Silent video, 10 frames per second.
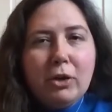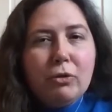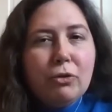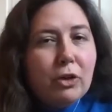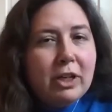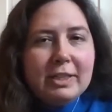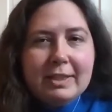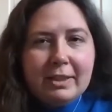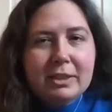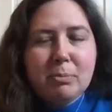freeze
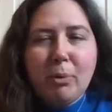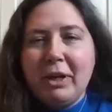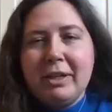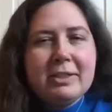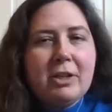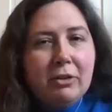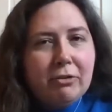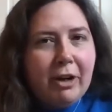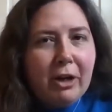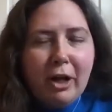at this point, it's called a
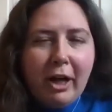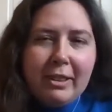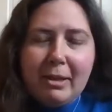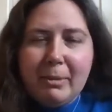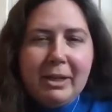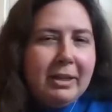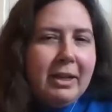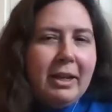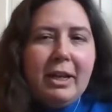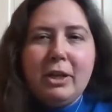fair cloth limit.
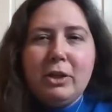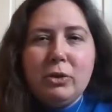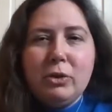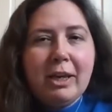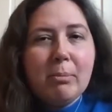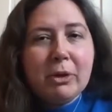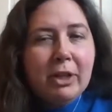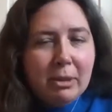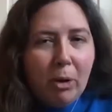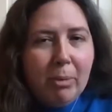You can't build any
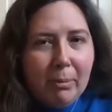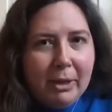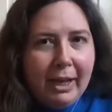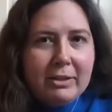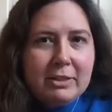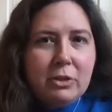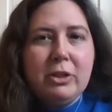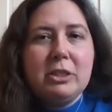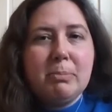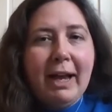more public housing
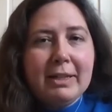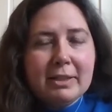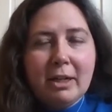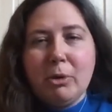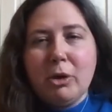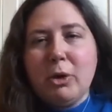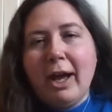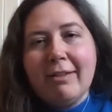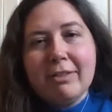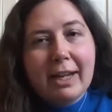units past the number you
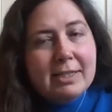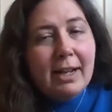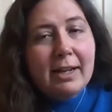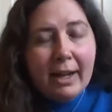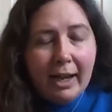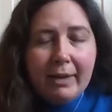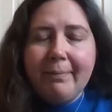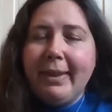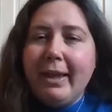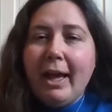have in 1999.
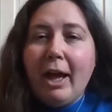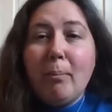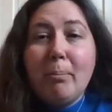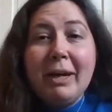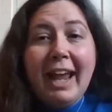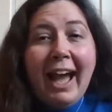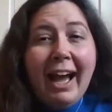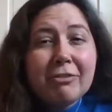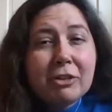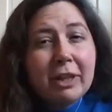But
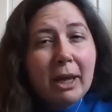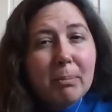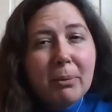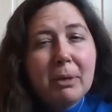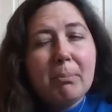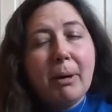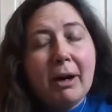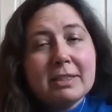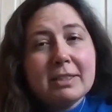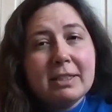after that point,
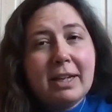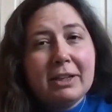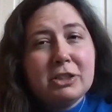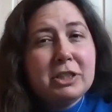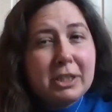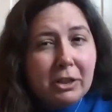Boston actually did